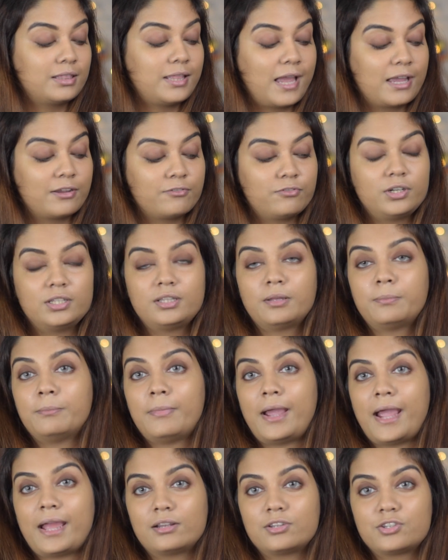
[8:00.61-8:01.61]
thankfully the
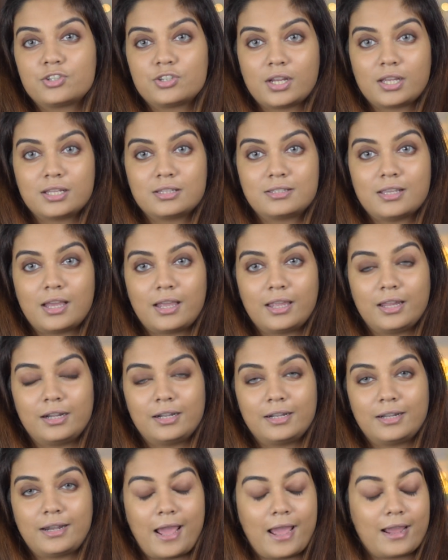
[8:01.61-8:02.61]
matte shades are
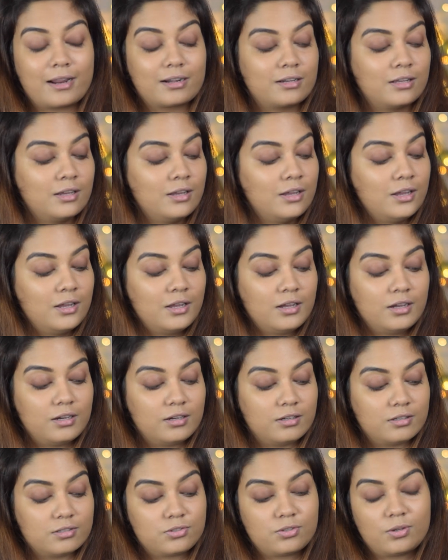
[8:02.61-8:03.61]
intact,
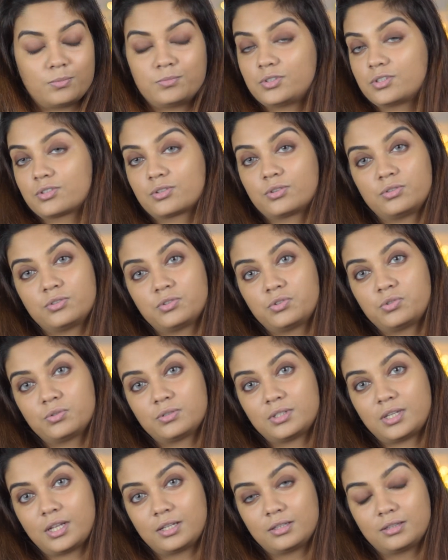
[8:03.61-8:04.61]
so I'm just going
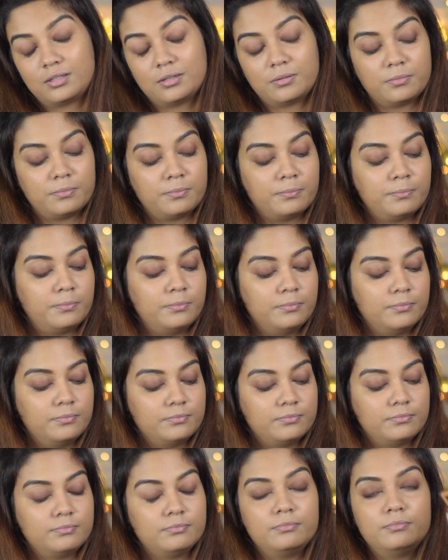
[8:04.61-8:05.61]
to take the
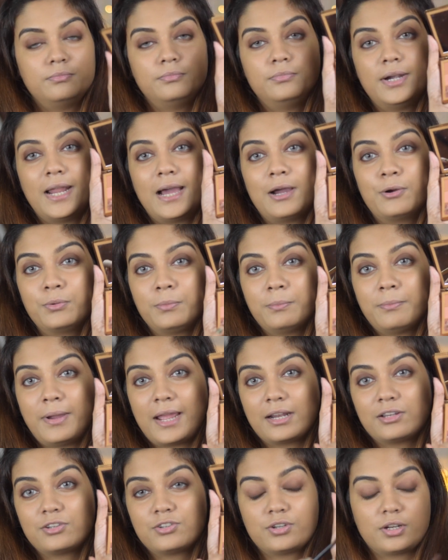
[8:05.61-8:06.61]
brown
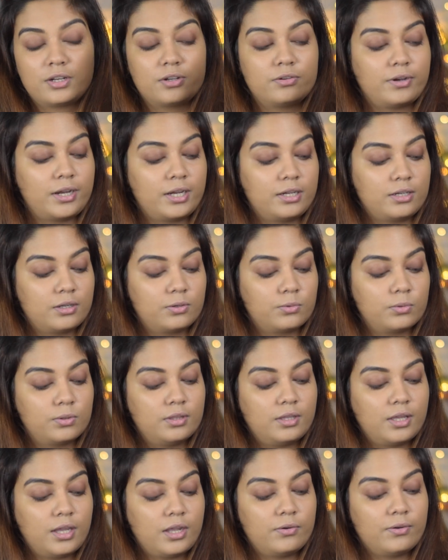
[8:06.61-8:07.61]
matte shade right
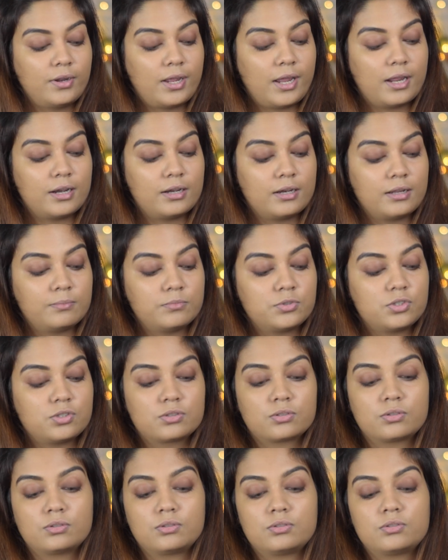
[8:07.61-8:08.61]
out there and I'm
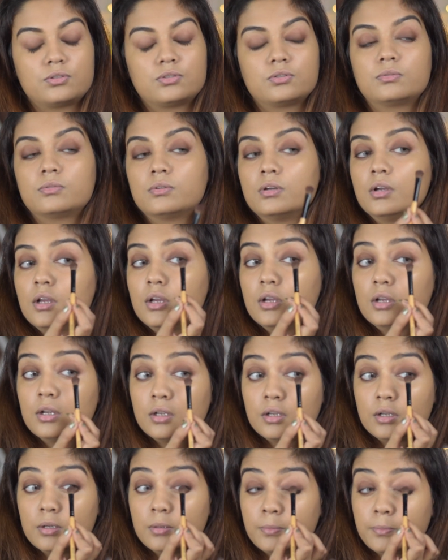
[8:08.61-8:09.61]
just going to
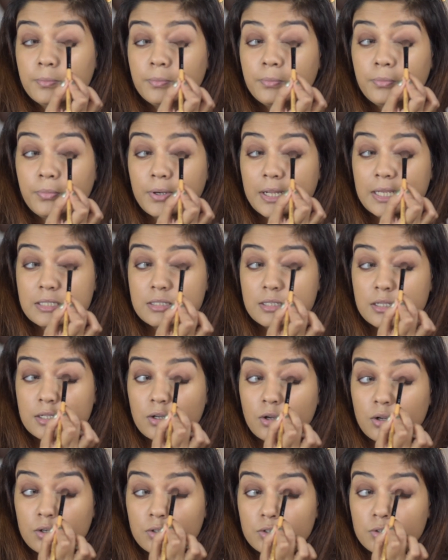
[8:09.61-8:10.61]
press
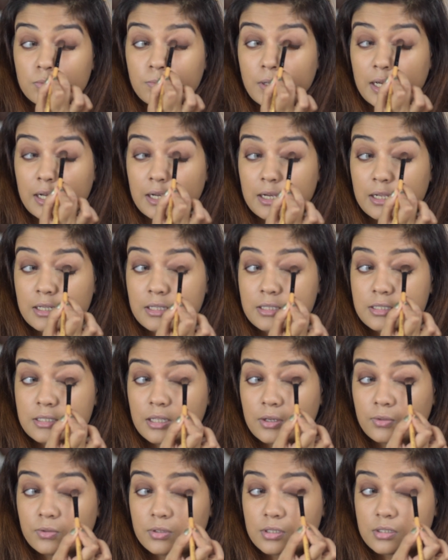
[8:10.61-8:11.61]
it onto my lids.
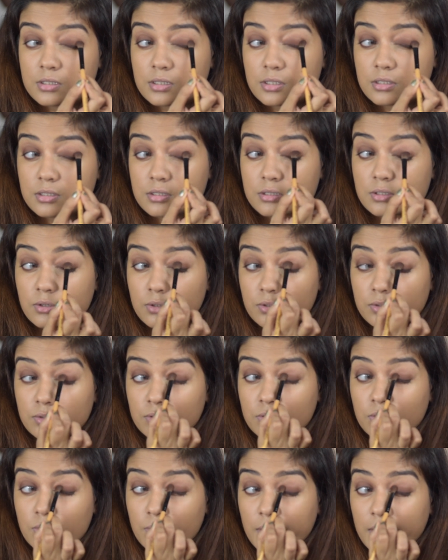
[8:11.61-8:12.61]
Now this is
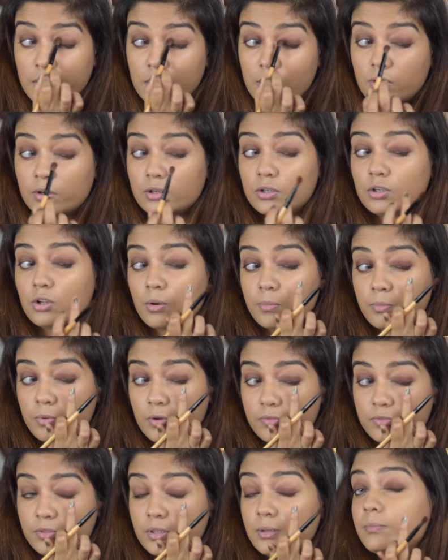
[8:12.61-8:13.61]
going on top
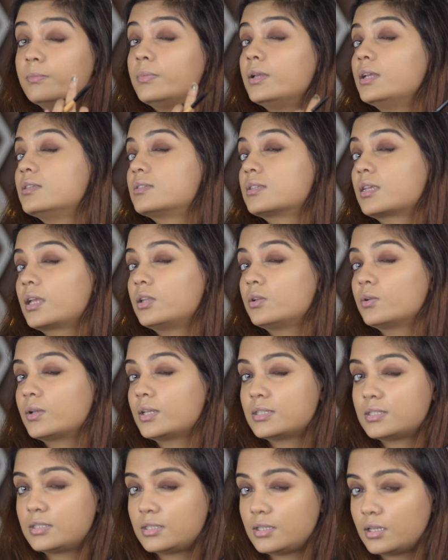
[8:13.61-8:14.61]
of the base. Can you
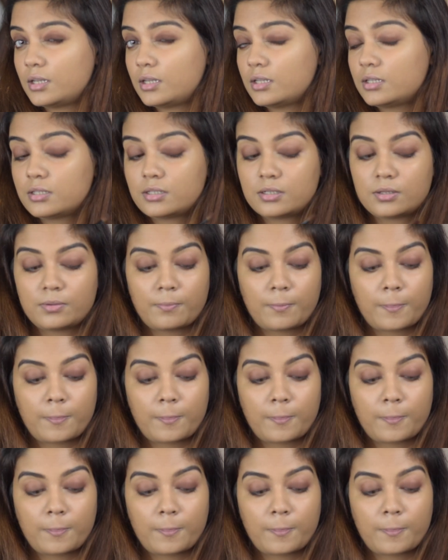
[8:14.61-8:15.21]
guys see it?